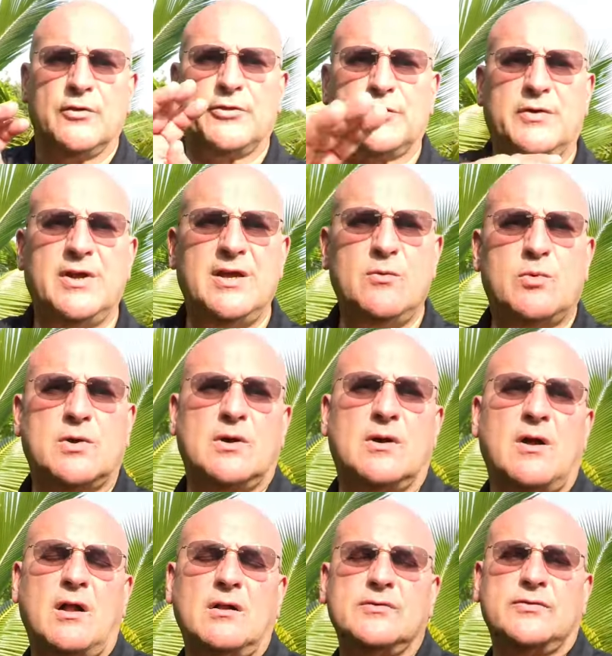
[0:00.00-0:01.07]
three, we're
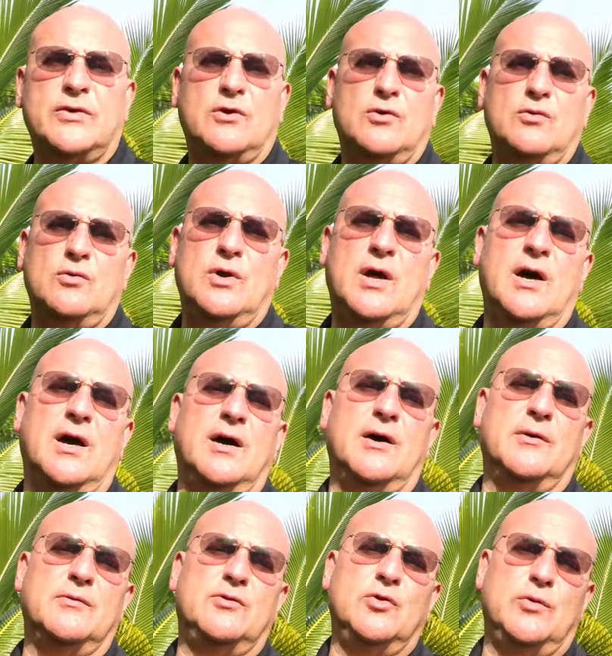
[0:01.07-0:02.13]
also
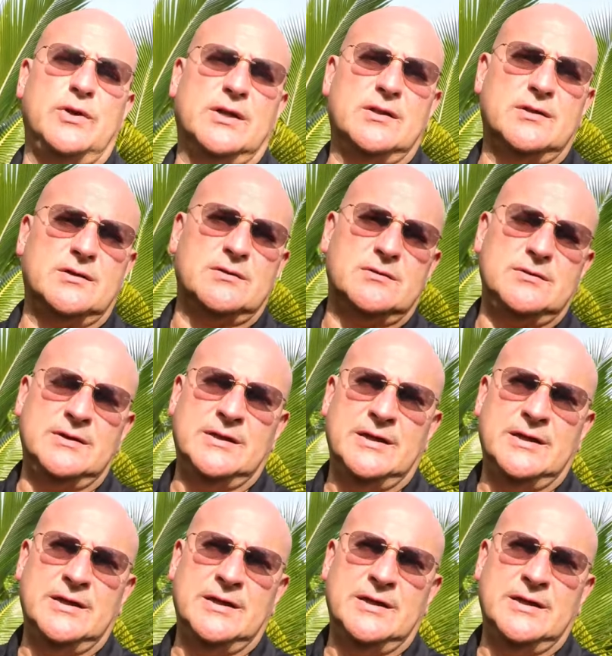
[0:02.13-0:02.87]
uh, doing a little